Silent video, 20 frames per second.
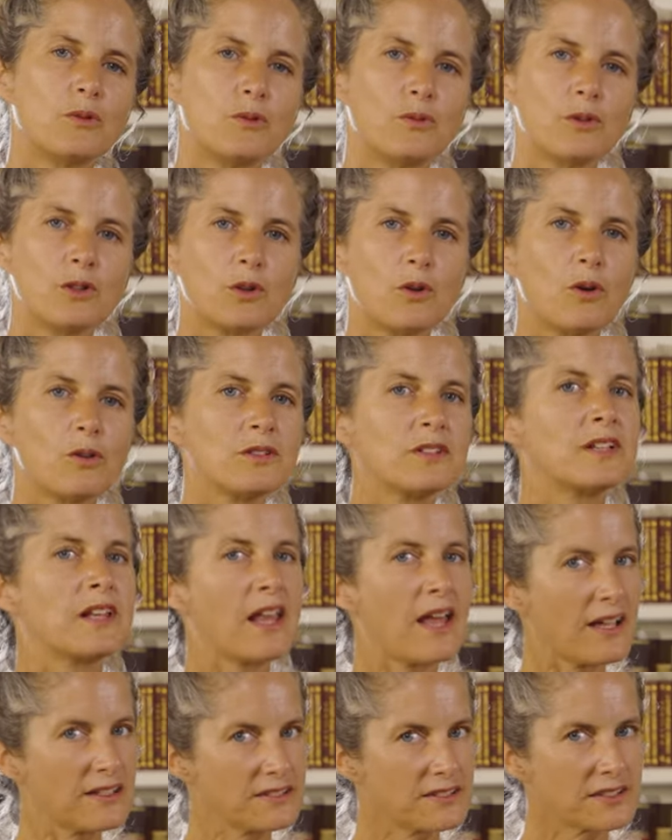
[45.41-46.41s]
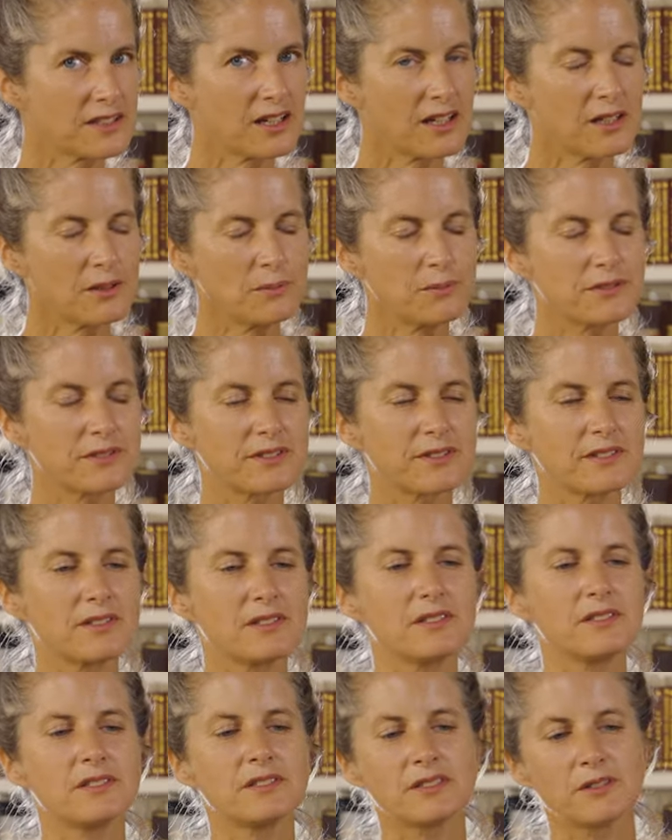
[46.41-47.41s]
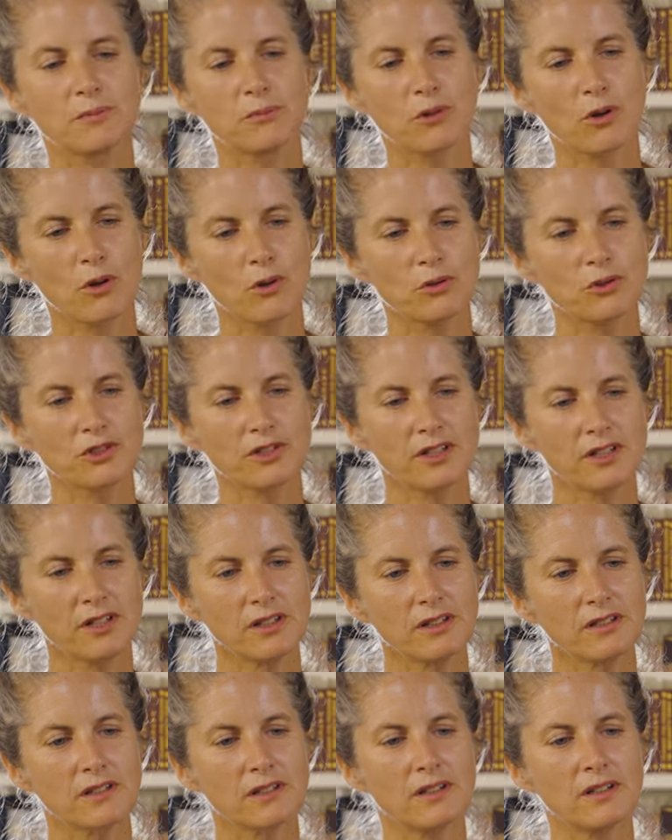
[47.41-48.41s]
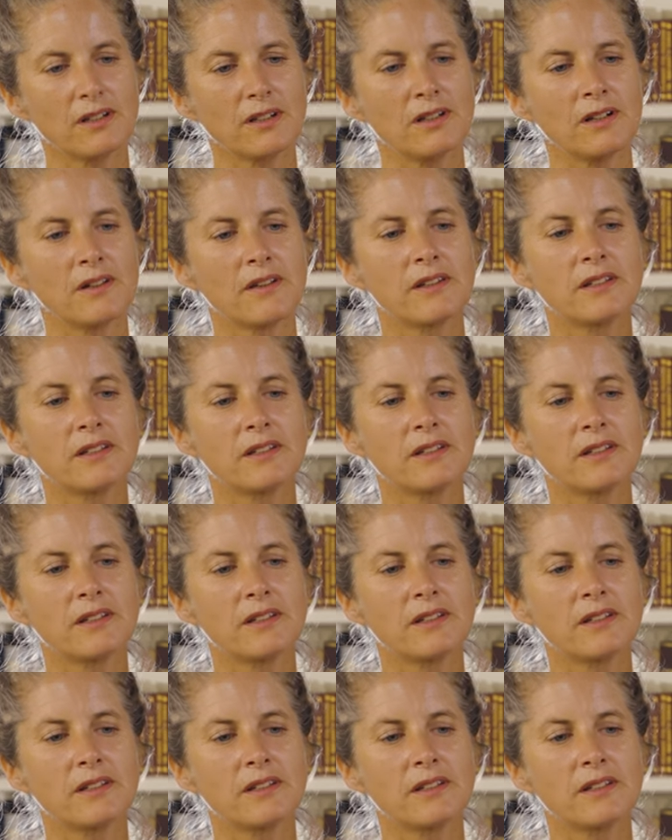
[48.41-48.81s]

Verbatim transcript: Recorded Landscapes is a project uh,